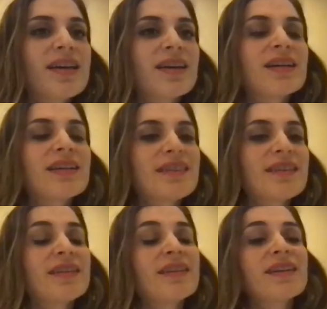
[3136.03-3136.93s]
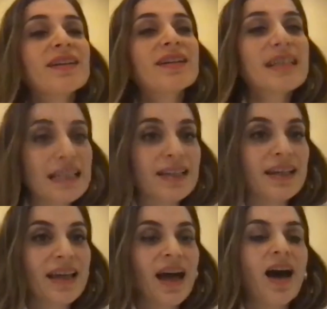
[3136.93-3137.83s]
CLIL
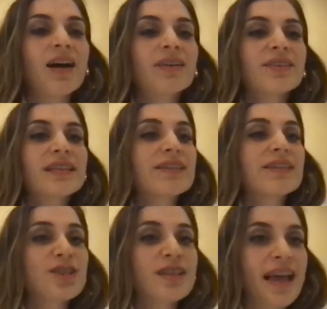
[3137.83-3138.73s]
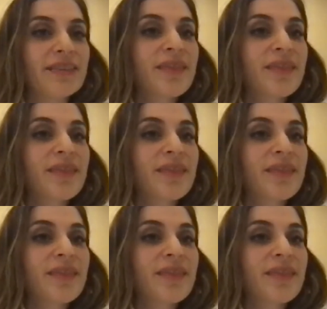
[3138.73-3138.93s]
on the internet.